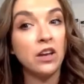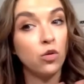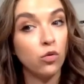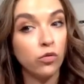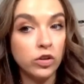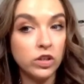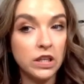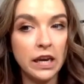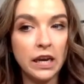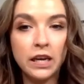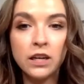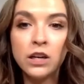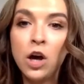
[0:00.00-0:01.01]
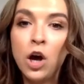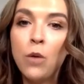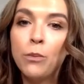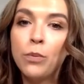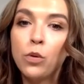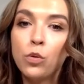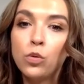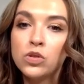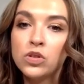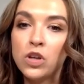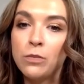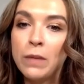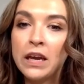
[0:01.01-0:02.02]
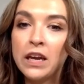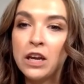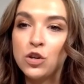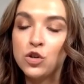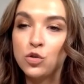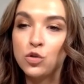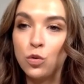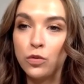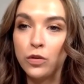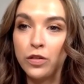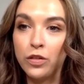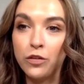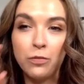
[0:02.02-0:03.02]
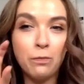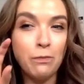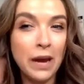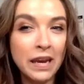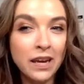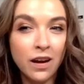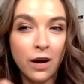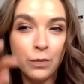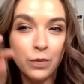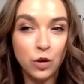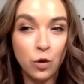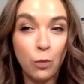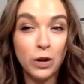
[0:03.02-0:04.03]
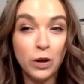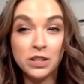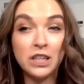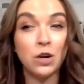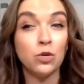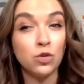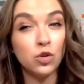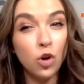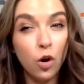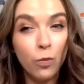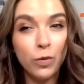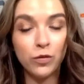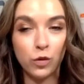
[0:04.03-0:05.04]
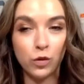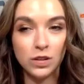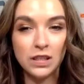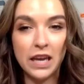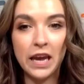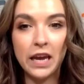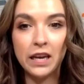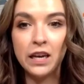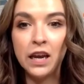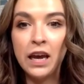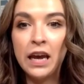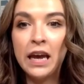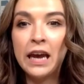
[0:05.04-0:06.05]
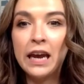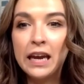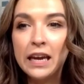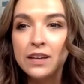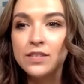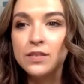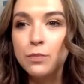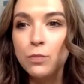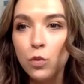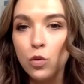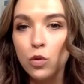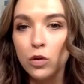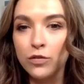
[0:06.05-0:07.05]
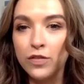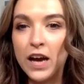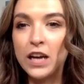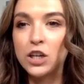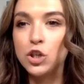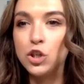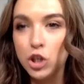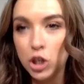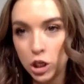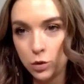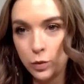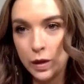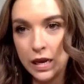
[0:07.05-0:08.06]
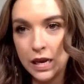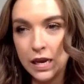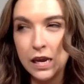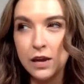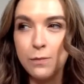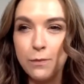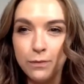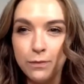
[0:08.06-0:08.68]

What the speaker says: your routine, but also making sure that the makeup that you're putting on top of your skin is more of that dewy,